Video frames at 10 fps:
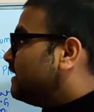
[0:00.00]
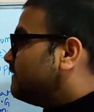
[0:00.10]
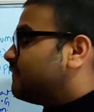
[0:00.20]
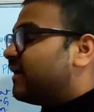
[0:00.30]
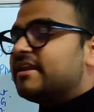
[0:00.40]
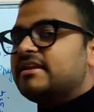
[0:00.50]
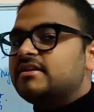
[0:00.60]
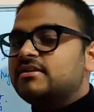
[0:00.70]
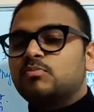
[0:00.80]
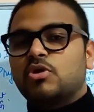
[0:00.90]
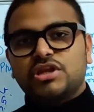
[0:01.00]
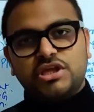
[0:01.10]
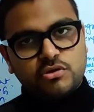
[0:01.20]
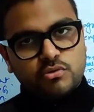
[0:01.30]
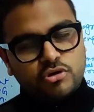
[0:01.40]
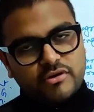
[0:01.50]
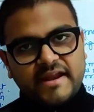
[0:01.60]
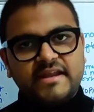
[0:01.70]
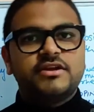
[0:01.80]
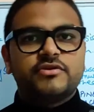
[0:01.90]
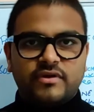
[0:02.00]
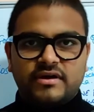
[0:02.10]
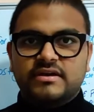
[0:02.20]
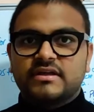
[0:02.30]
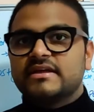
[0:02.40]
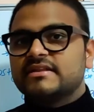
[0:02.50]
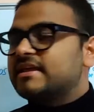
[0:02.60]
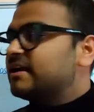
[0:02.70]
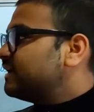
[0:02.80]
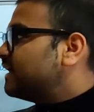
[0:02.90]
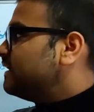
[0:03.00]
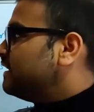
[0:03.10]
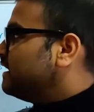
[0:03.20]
if any molecule or any drug that can